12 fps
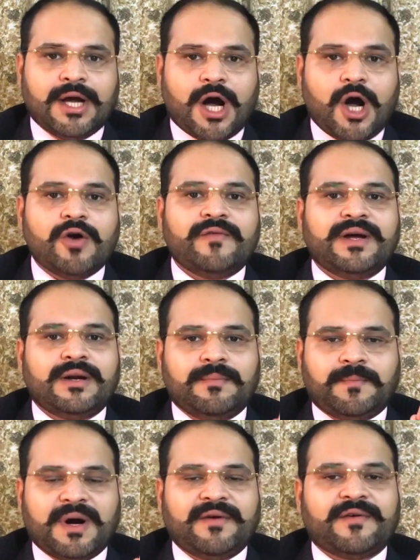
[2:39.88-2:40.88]
However,
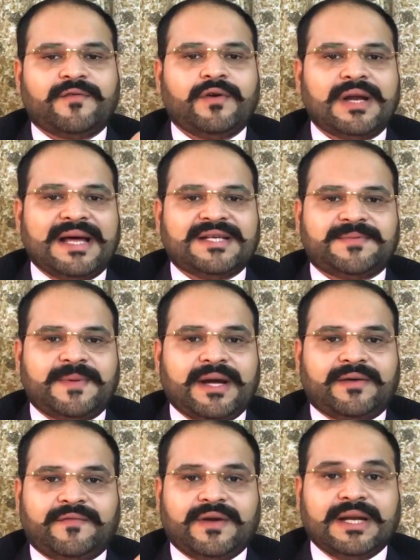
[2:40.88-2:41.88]
powerful
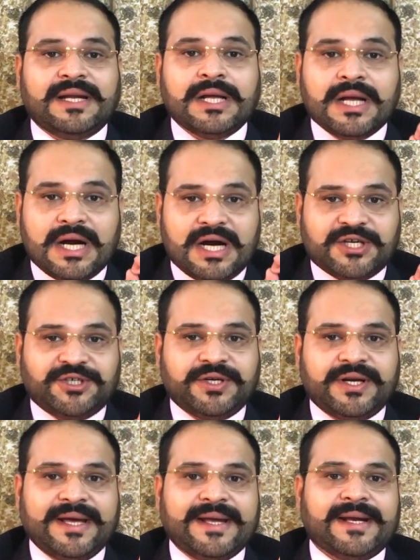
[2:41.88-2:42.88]
aspect will
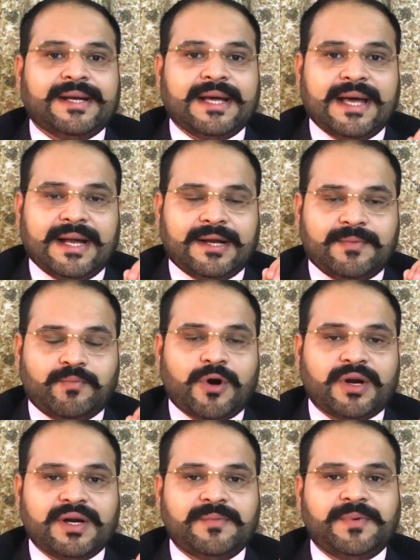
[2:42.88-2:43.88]
usher in an
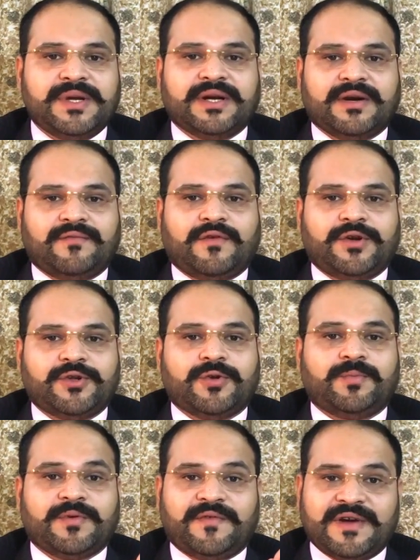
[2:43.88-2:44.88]
important period for
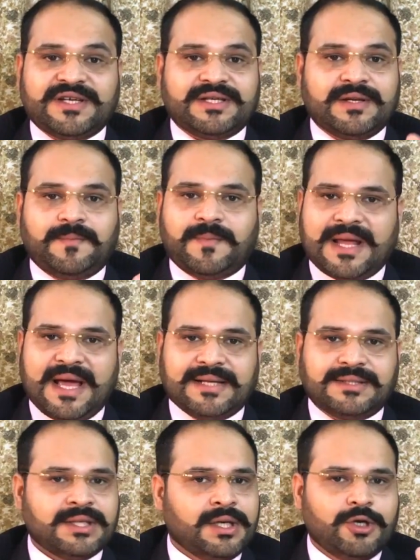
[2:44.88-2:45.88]
your professional
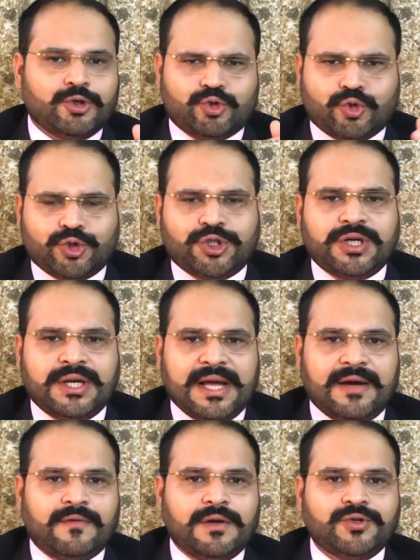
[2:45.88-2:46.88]
plans, social
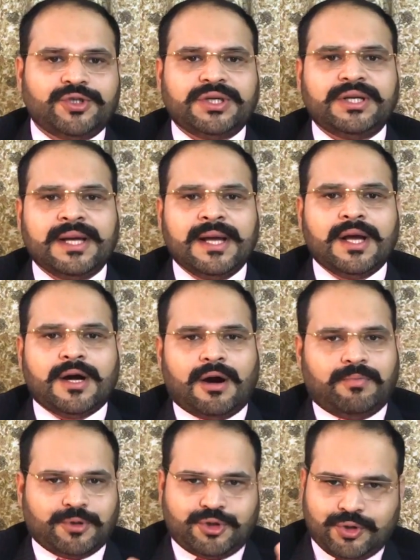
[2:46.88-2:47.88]
evolution,
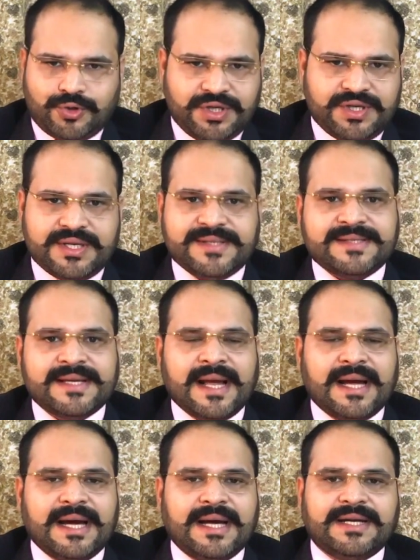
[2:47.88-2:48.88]
opportunities
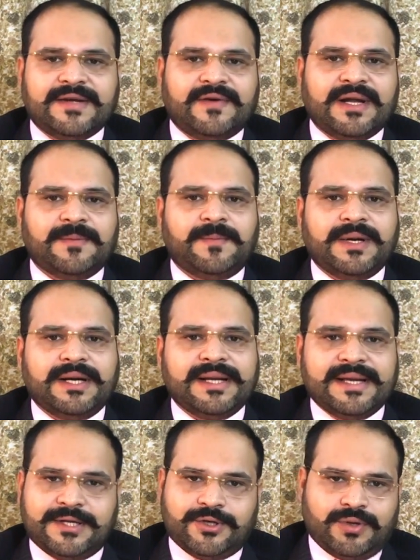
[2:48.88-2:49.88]
and development
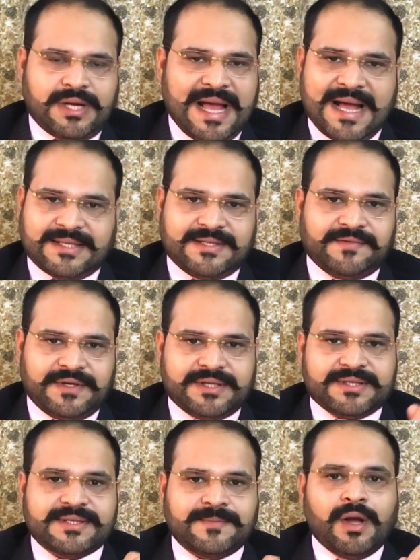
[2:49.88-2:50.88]
in your
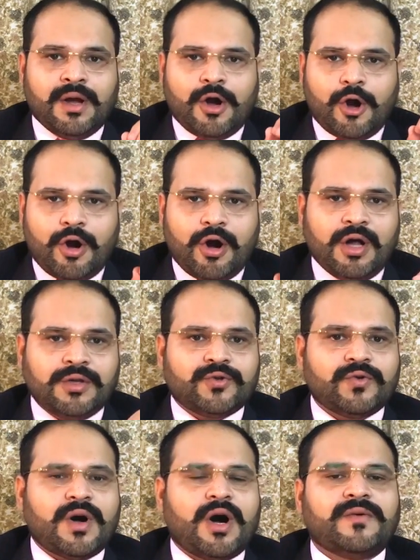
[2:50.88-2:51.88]
activities. All
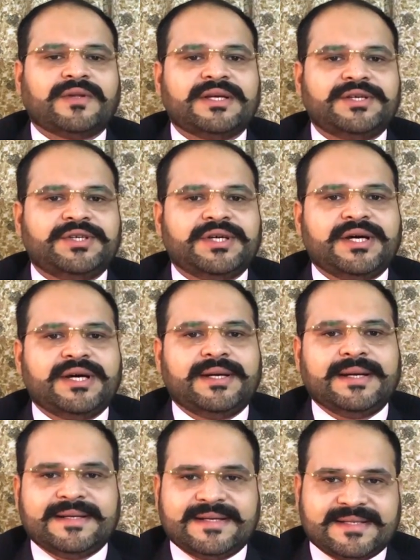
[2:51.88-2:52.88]
throughout the
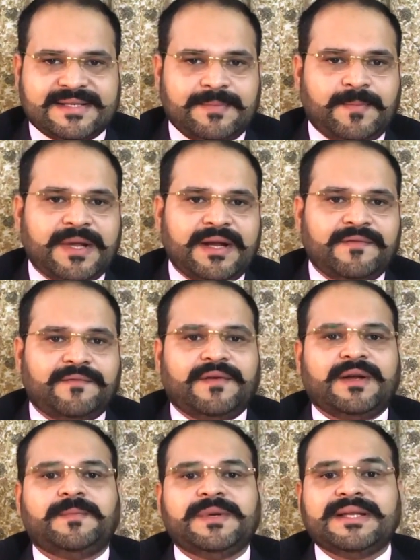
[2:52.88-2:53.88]
year, discipline
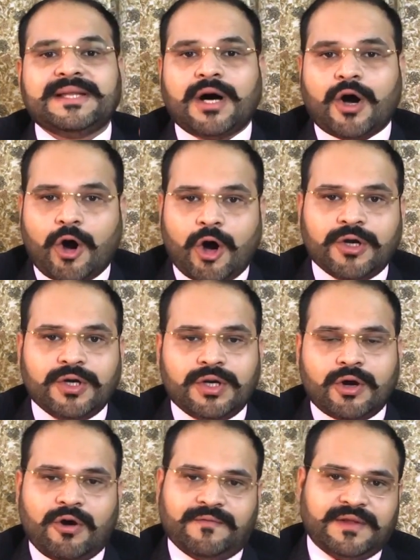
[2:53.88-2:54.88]
will be the
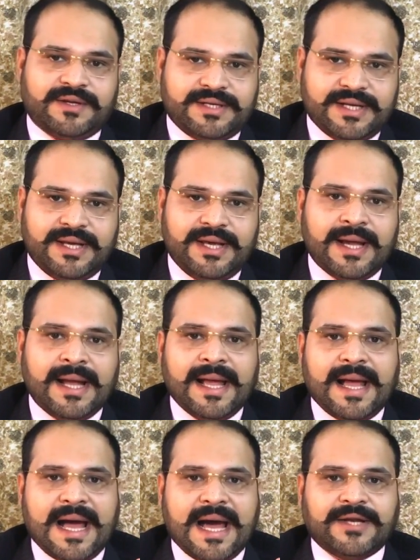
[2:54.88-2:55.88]
order of the day
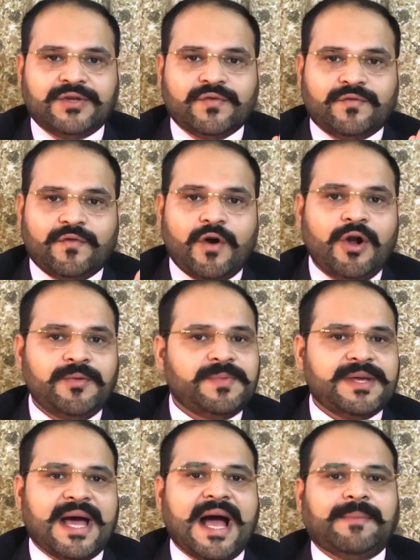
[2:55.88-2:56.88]
and you won't
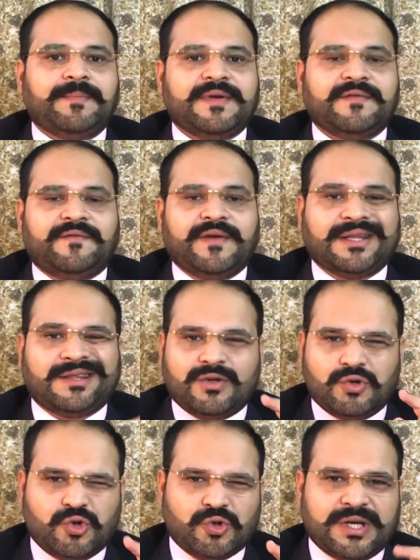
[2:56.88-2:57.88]
be happy with
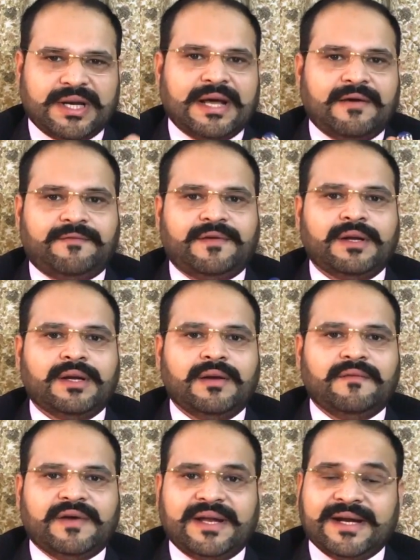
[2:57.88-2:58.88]
good enough.
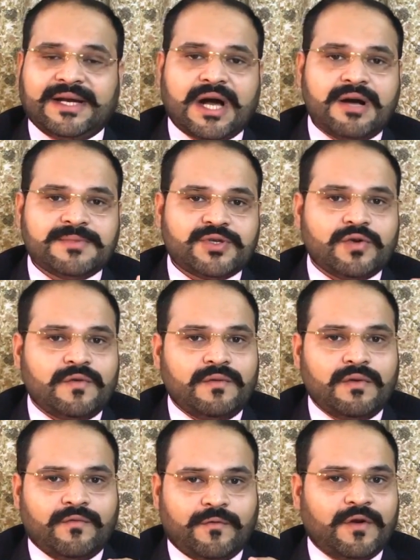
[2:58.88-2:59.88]
When it comes to
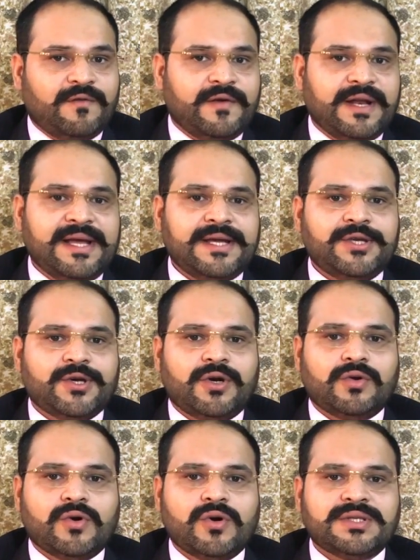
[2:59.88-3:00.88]
fulfilling
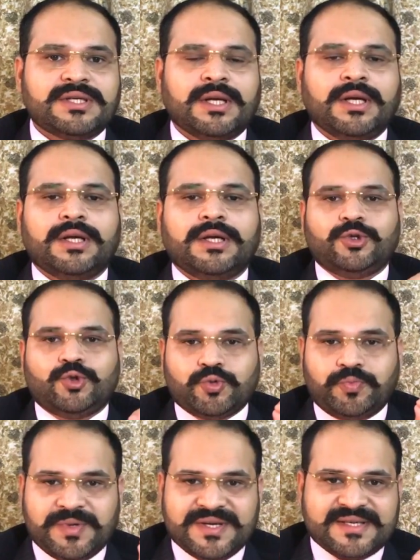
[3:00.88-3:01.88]
your goals, to
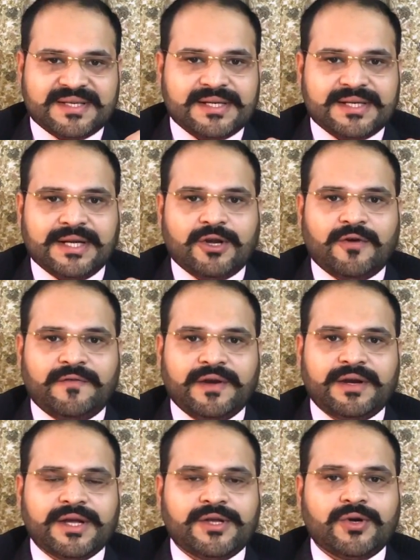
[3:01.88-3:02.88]
be certain of
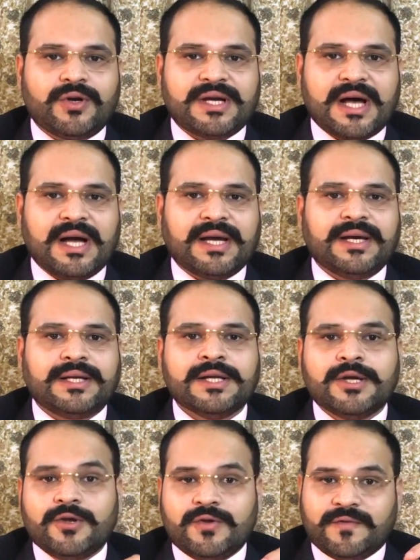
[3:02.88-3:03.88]
hitting your target,
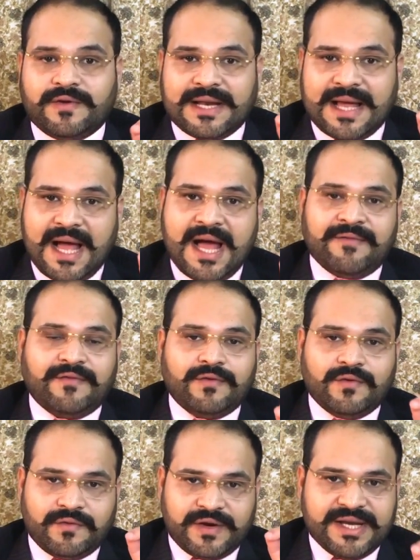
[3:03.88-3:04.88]
you will have
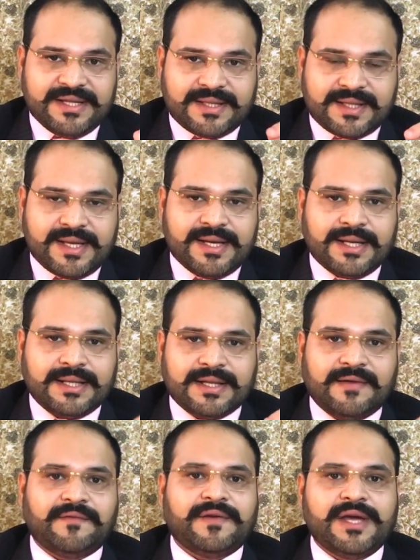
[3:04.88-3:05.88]
to rethink
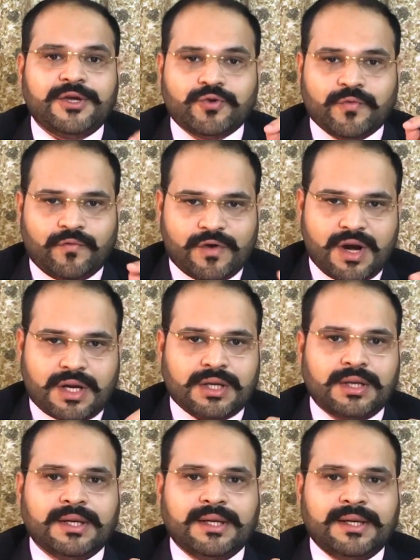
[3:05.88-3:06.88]
the way you work,
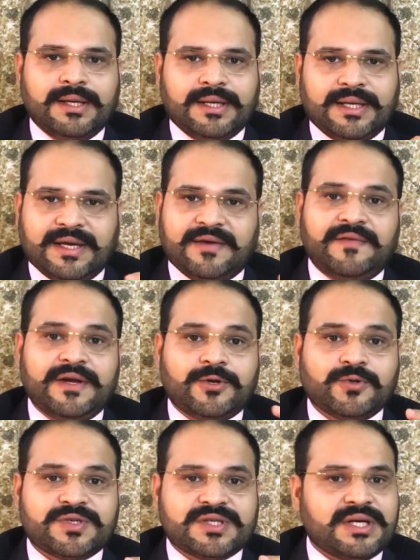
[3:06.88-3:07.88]
give in
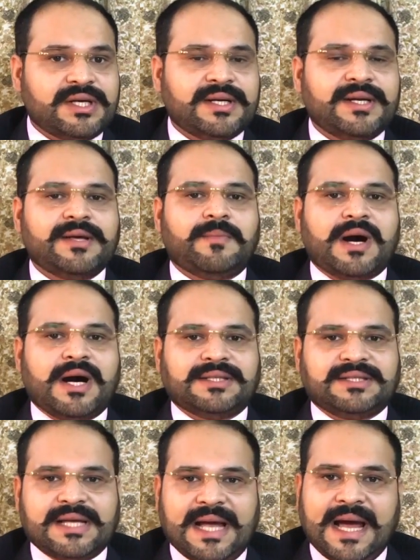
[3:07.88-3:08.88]
to certain
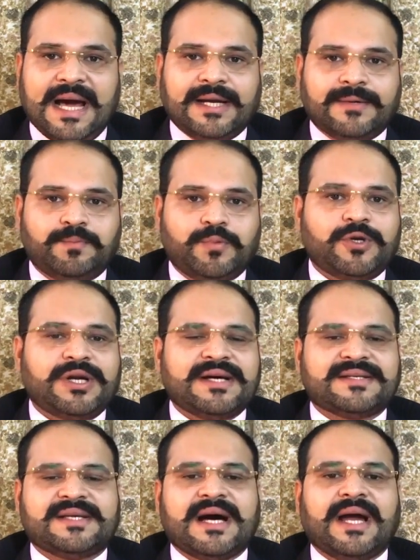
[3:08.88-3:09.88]
demands, and put
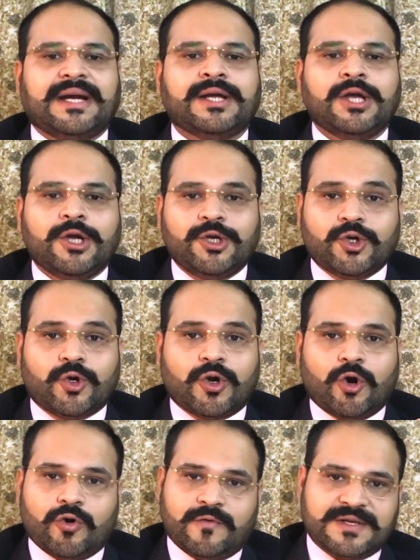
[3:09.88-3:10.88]
aside
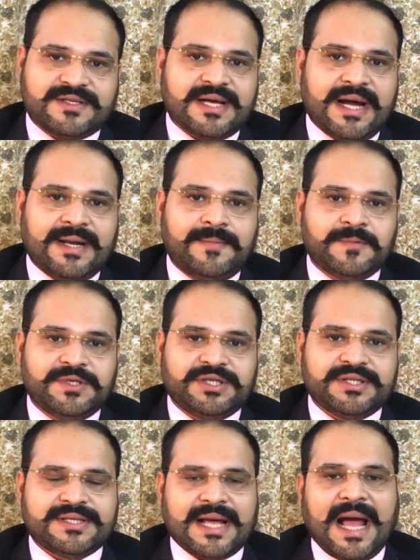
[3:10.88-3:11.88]
your oversized
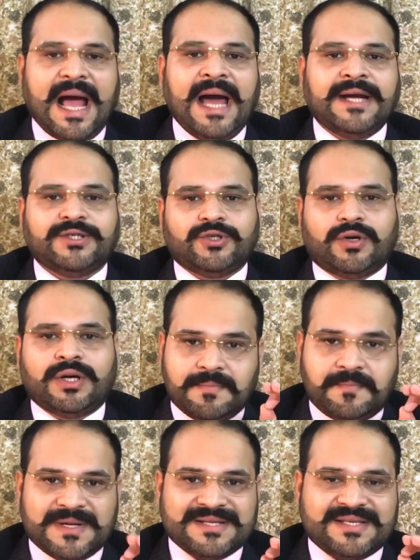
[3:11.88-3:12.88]
ambitions and your
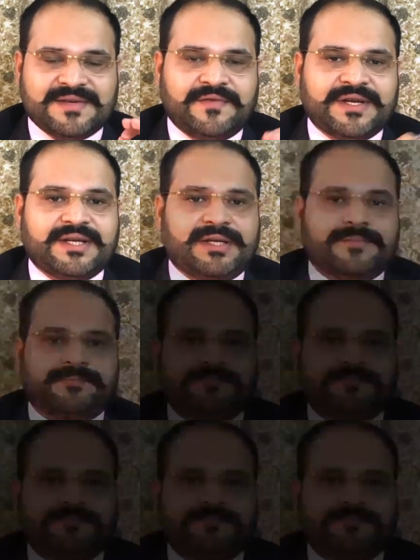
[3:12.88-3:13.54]
impulsivity.